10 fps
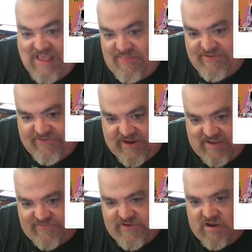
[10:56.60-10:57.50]
in the
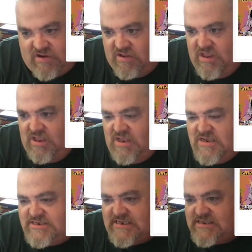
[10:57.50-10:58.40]
City of Skull.
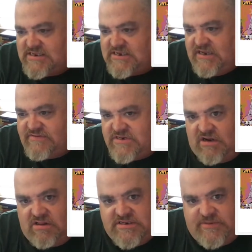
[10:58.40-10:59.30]
Since the City of
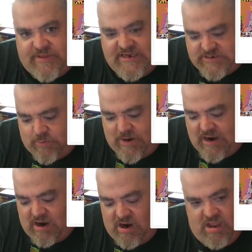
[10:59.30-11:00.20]
Skull is a place
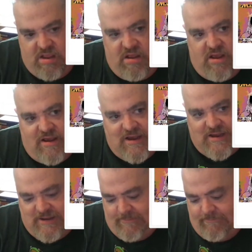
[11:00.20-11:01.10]
where
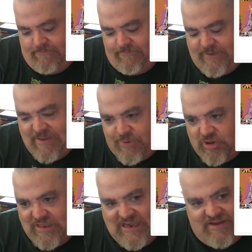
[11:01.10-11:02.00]

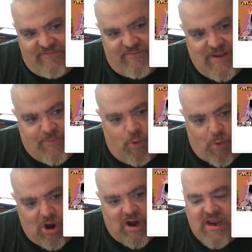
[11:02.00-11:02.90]
people live and people
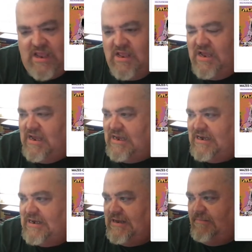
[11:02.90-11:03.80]
work,
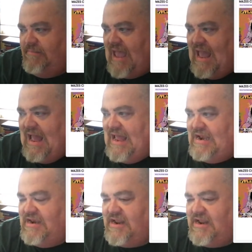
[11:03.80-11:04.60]
and